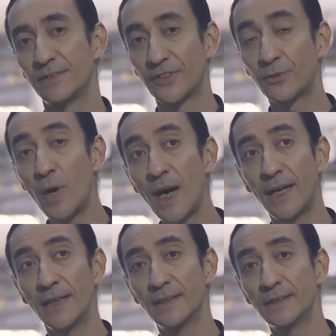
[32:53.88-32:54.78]
That's why
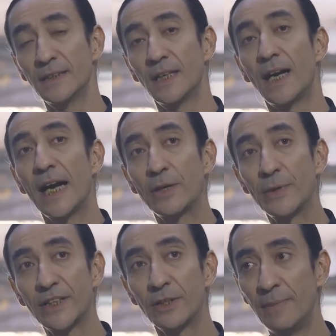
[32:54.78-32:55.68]
I
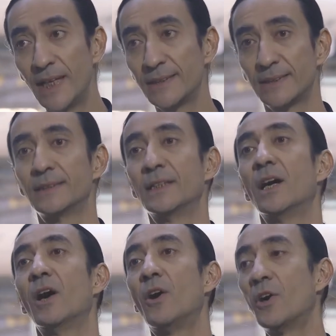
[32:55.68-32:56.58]
recommend
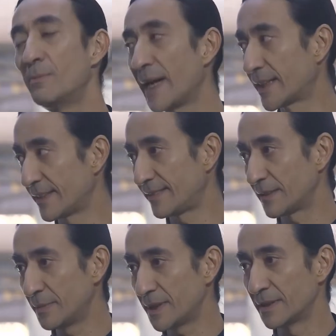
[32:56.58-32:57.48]
all my
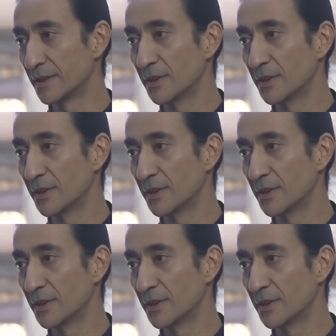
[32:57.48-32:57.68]
customer